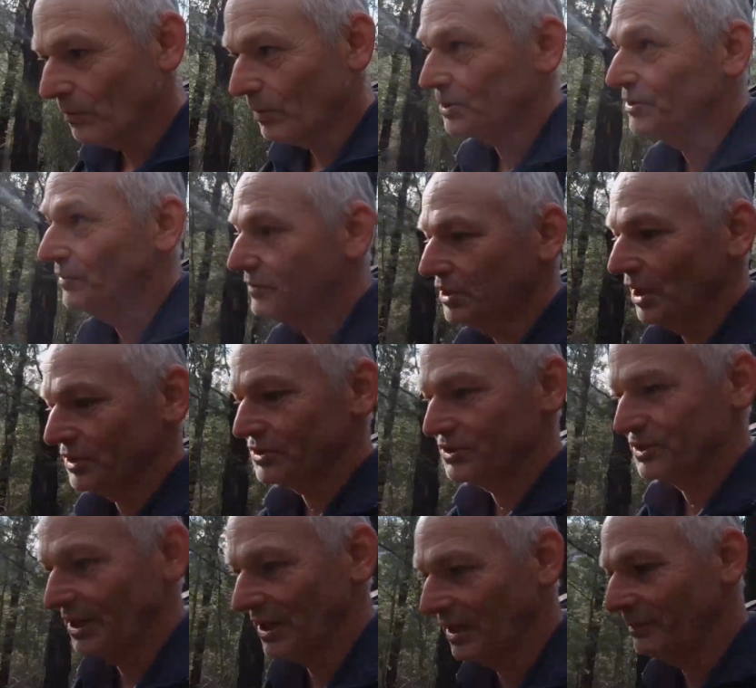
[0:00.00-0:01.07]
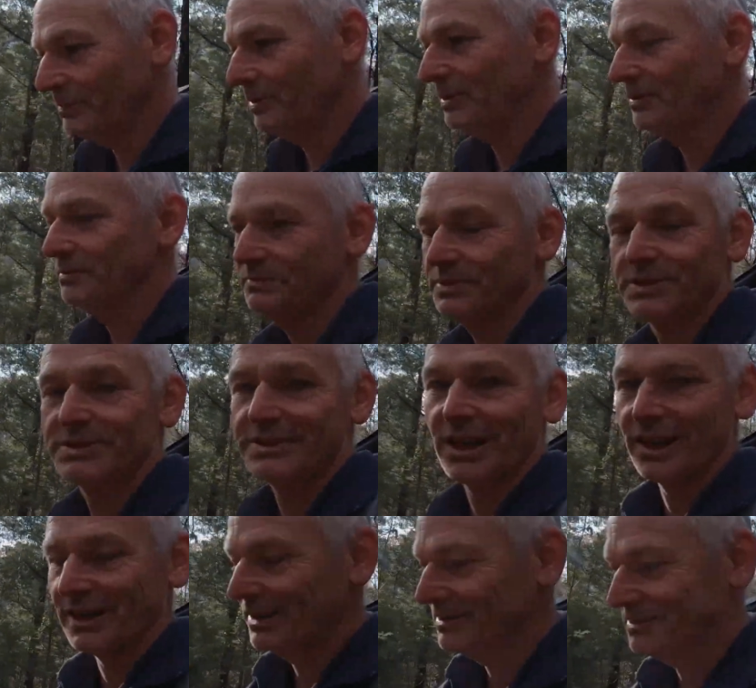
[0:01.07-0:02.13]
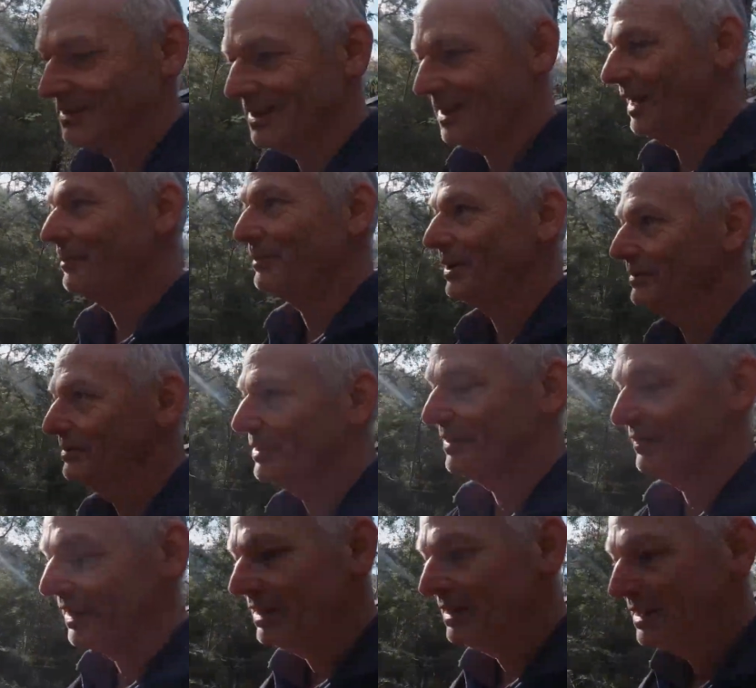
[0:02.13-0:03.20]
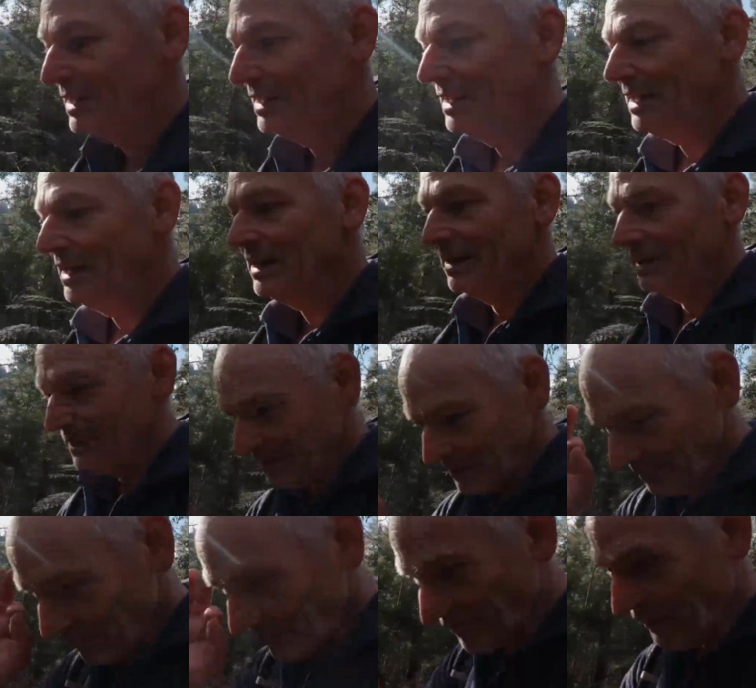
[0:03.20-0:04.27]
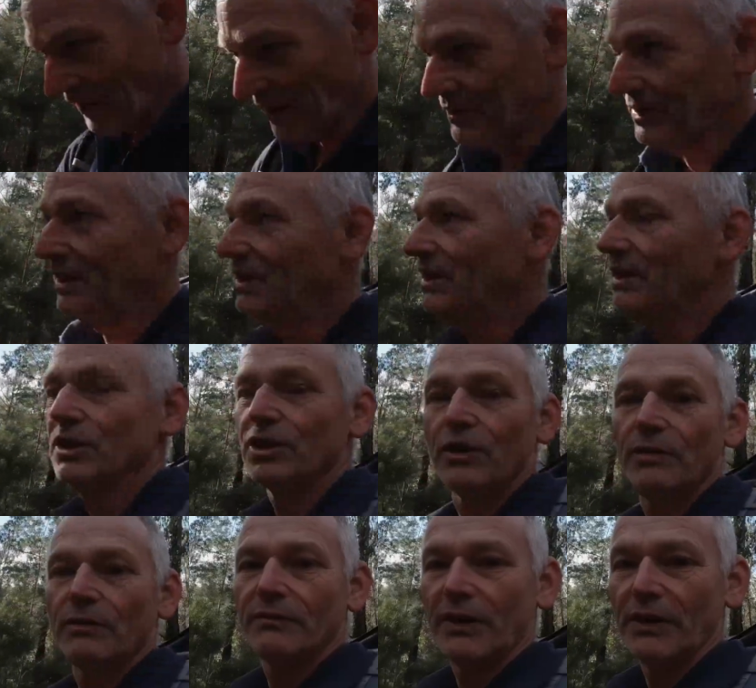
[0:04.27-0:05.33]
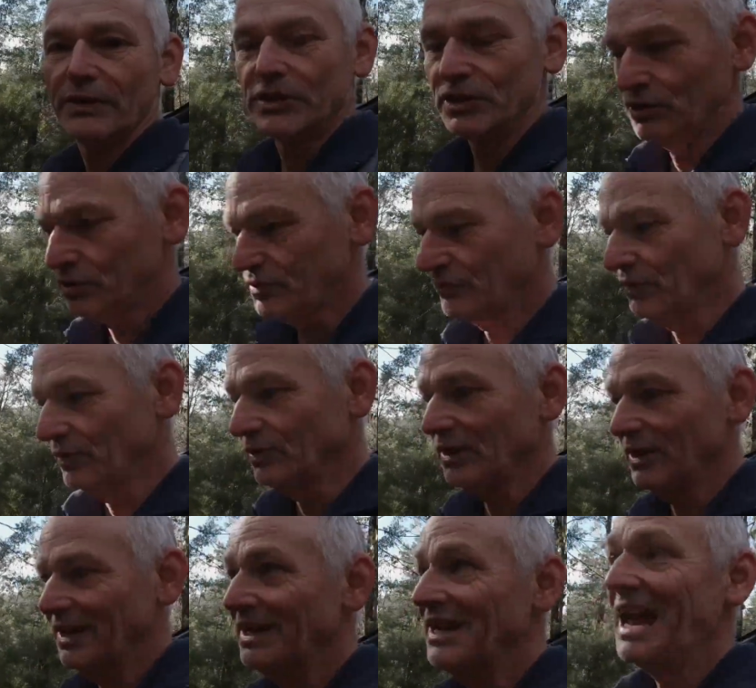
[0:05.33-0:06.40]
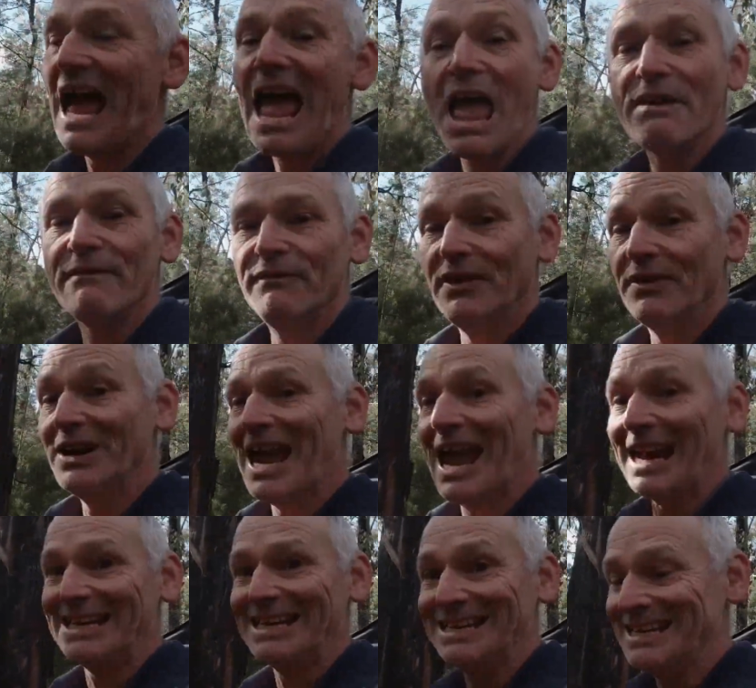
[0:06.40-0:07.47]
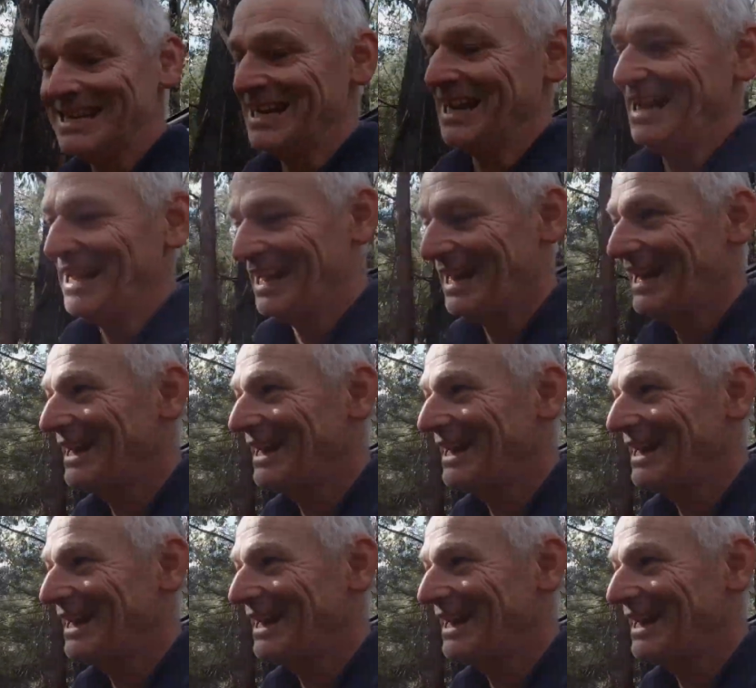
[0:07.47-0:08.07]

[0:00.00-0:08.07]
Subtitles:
What you've just been saying to the camera, whatever. Very, very useful. Very handy.